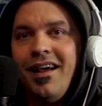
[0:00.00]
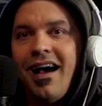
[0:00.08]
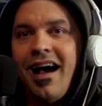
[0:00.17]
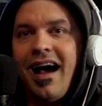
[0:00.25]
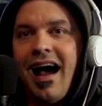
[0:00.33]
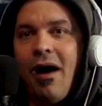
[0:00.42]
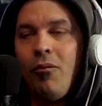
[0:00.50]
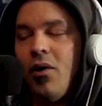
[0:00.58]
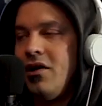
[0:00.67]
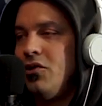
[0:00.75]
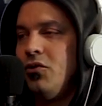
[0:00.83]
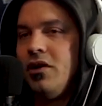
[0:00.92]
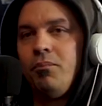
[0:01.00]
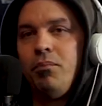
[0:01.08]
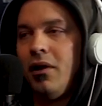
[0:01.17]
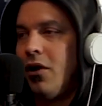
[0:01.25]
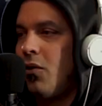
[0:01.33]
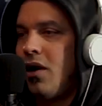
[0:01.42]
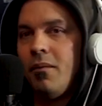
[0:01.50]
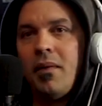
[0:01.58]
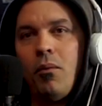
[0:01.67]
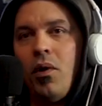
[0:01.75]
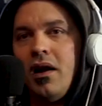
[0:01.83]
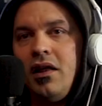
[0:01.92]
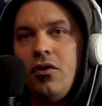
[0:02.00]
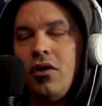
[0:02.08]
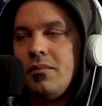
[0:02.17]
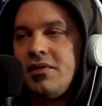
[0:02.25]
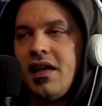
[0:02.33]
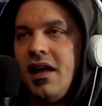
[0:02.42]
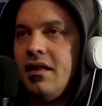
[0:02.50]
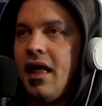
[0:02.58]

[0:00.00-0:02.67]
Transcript: Yeah, yeah. I want you to blow up. I want you know what yeah. I'm saying.